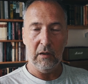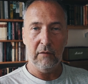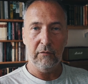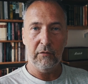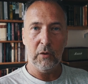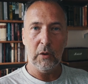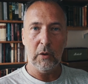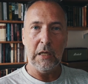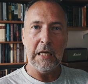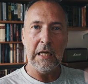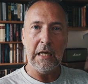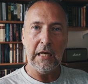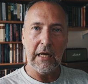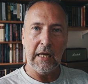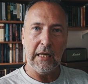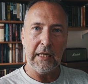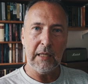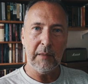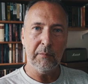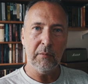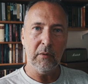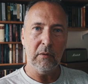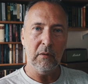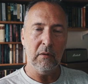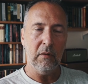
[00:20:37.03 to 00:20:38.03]
If you
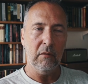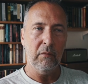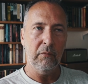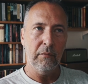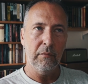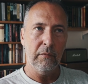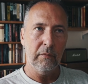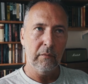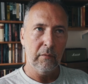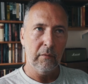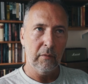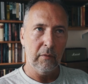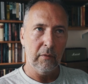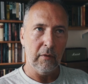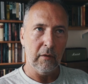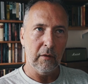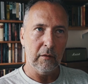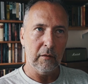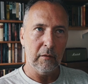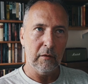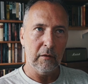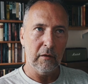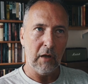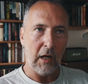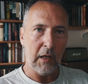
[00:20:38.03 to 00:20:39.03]
label the
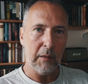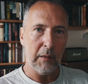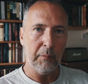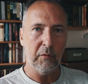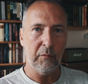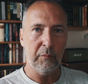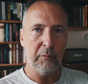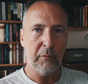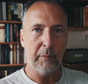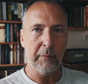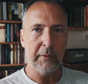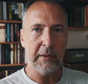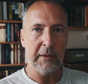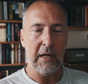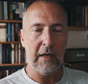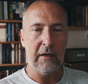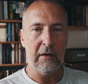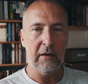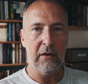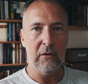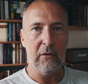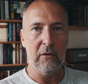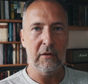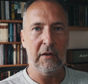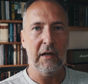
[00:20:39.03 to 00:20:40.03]
type of
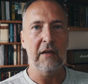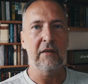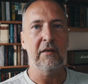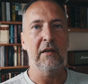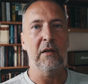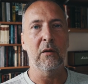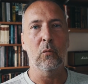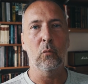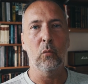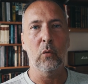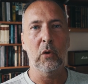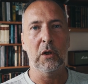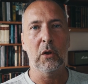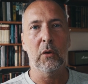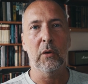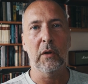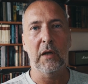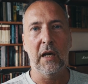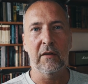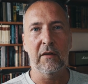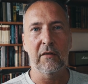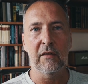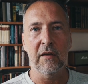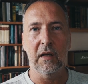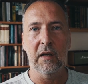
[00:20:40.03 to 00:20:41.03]
propaganda you're getting when you
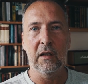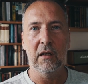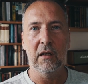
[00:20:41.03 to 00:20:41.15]
get it,